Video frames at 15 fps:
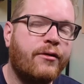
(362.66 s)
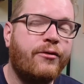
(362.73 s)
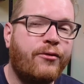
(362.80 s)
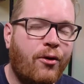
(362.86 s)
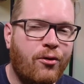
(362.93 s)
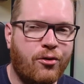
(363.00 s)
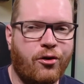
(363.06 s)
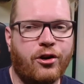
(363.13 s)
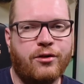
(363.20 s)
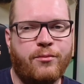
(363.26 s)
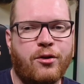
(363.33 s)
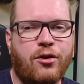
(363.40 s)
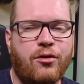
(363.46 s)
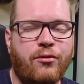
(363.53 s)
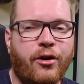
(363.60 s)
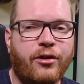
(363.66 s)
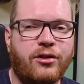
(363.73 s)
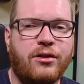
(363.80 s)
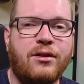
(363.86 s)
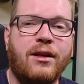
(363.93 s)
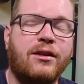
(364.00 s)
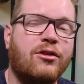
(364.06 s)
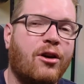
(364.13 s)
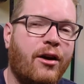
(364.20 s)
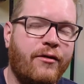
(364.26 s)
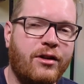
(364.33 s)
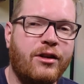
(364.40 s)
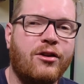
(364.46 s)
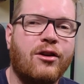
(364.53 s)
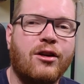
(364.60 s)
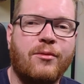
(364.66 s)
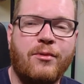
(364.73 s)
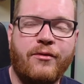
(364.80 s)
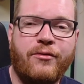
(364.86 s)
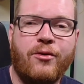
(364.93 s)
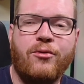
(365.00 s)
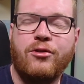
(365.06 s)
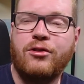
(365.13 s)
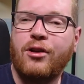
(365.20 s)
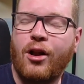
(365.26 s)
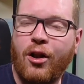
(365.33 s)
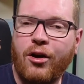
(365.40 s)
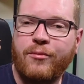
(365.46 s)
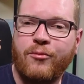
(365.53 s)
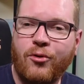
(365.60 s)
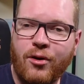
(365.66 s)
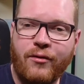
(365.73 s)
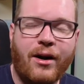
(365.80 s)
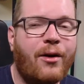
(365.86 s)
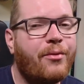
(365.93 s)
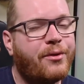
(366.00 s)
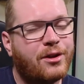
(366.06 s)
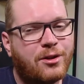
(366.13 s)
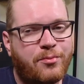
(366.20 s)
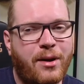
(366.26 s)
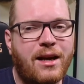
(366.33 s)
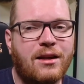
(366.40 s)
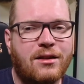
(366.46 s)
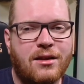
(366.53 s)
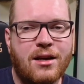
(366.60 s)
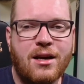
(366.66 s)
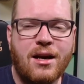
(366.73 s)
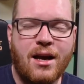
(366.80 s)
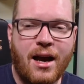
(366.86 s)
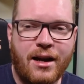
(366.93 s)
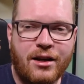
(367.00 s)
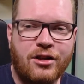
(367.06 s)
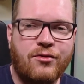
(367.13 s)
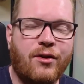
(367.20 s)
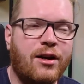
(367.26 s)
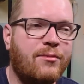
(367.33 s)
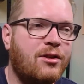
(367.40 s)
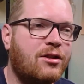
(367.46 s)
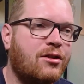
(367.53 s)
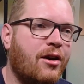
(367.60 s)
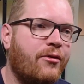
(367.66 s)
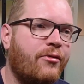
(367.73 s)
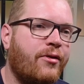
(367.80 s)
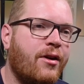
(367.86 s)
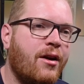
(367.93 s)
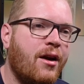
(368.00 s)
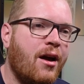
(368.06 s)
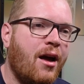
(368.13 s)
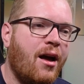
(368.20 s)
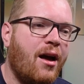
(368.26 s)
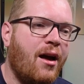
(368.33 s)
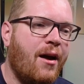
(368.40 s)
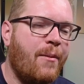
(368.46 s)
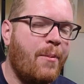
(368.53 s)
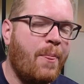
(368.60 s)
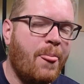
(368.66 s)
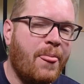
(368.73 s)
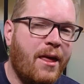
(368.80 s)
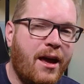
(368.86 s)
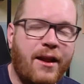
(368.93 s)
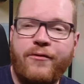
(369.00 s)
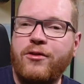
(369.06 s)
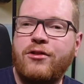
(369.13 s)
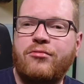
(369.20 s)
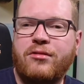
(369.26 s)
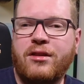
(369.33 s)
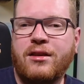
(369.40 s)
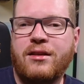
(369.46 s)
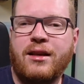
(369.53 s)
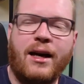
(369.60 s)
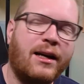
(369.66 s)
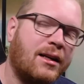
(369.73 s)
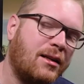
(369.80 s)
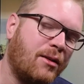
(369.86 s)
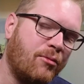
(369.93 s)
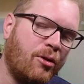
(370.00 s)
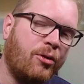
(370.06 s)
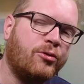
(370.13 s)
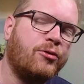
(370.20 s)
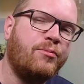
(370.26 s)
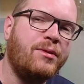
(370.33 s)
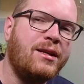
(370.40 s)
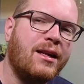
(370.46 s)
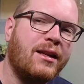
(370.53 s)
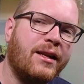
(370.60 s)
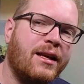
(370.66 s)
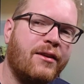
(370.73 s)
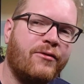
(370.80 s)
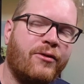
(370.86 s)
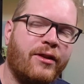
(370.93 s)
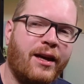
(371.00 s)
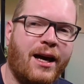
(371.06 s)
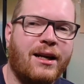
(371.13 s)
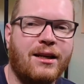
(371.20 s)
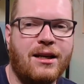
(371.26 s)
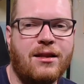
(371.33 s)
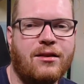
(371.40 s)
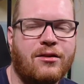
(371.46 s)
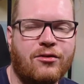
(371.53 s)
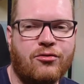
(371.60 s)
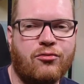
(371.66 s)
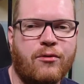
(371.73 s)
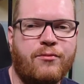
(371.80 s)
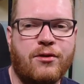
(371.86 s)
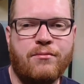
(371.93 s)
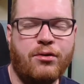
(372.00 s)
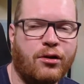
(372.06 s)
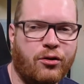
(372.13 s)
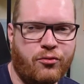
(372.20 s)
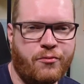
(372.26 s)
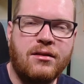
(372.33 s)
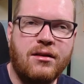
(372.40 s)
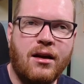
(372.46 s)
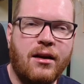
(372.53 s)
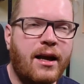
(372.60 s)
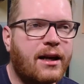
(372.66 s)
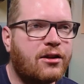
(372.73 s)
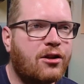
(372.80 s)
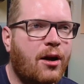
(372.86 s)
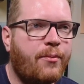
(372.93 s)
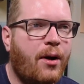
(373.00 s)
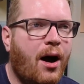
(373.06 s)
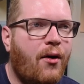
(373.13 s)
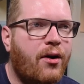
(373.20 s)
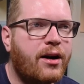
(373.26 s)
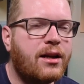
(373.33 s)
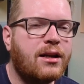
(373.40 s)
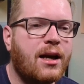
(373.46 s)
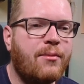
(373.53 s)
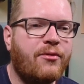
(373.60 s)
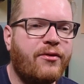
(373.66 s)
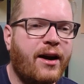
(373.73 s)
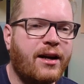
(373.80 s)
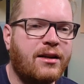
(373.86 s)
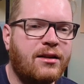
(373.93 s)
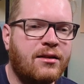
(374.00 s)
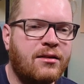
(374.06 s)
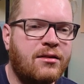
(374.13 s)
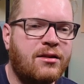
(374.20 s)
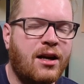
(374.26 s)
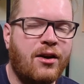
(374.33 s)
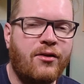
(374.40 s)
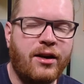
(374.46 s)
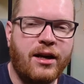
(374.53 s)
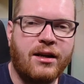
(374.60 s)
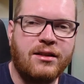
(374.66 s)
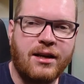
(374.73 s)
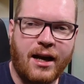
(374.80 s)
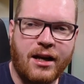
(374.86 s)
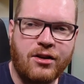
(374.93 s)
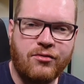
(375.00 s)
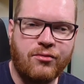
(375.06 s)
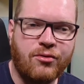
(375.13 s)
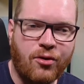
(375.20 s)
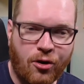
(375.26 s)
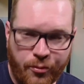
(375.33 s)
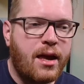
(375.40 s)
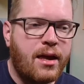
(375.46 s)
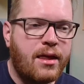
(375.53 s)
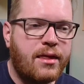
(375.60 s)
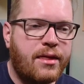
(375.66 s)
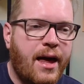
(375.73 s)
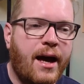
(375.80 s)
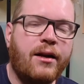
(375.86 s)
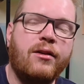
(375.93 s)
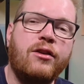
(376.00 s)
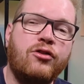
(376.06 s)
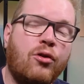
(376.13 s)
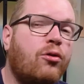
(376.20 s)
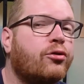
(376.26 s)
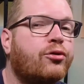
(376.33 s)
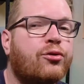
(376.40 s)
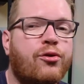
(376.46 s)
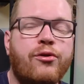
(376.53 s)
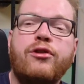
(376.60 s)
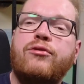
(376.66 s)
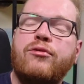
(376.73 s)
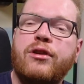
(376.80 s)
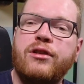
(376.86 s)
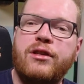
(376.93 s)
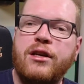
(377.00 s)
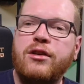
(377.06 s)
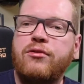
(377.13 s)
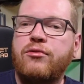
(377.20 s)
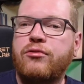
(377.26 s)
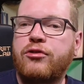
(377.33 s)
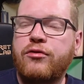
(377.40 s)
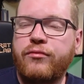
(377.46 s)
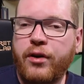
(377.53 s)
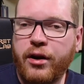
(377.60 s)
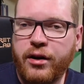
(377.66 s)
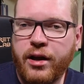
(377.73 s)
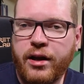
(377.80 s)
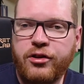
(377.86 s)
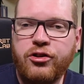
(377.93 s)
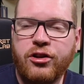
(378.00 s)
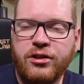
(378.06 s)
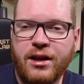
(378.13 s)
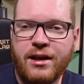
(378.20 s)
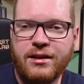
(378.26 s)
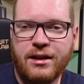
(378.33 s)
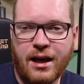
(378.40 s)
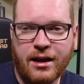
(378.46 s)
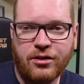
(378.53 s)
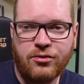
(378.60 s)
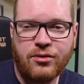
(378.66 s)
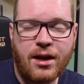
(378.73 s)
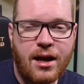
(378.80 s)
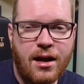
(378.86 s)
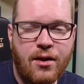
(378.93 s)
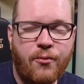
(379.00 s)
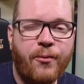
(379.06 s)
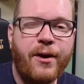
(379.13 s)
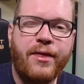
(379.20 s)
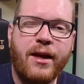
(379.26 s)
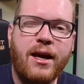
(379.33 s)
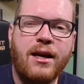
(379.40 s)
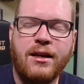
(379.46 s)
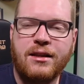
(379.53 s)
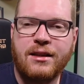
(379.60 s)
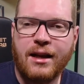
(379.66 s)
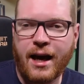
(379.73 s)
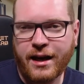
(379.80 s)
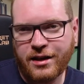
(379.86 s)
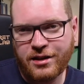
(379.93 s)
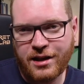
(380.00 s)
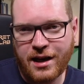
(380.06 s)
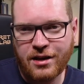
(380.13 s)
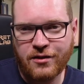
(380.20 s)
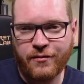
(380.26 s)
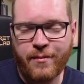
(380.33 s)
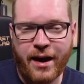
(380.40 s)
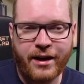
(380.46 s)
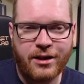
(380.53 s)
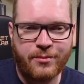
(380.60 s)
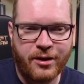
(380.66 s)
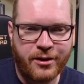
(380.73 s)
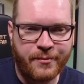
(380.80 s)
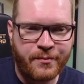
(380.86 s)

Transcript: for Cosmic Curiosity that's obviously gonna be focused a lot more around the space and astronomy stuff. And if you're interested in that, there will also be a link for that in the description below. Next up, our in-game faction Terra X Astro Corp. That is also going to continue to run just as it has today, with a slight change of management.